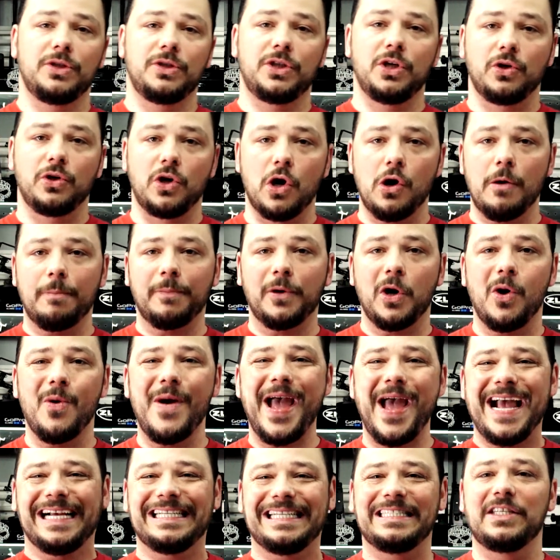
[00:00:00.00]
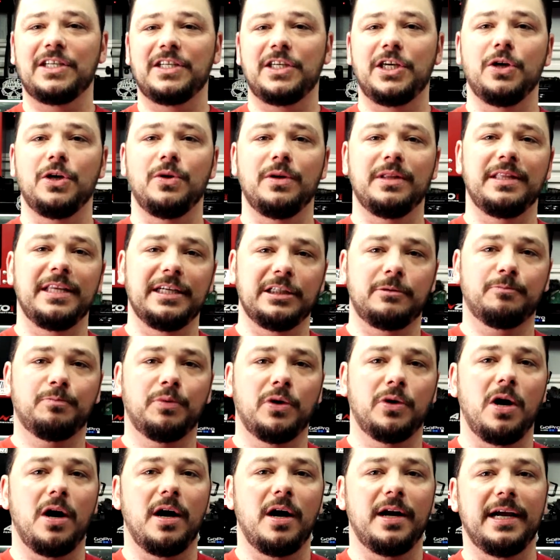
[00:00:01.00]
So GoPro executed this
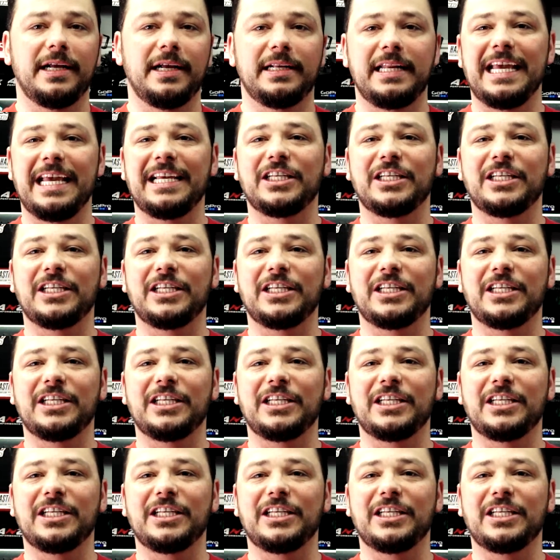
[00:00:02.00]
product